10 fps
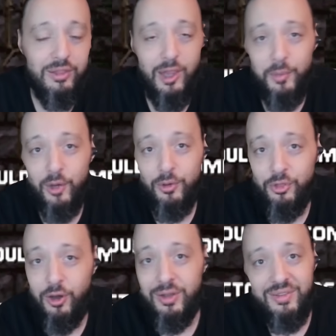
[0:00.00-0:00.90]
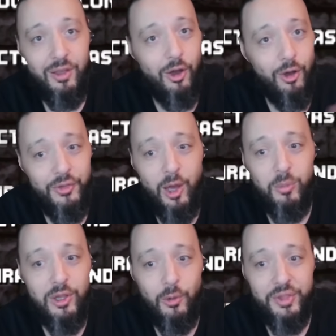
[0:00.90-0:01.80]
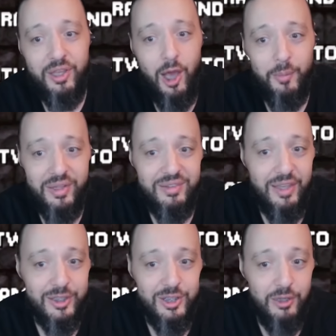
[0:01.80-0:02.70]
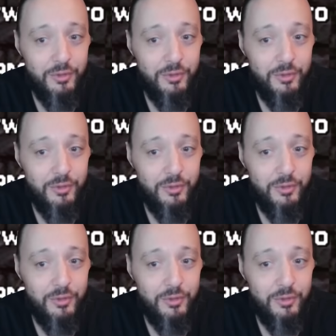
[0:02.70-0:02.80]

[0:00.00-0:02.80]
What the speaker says: Let me know your thoughts all down below in the comments section.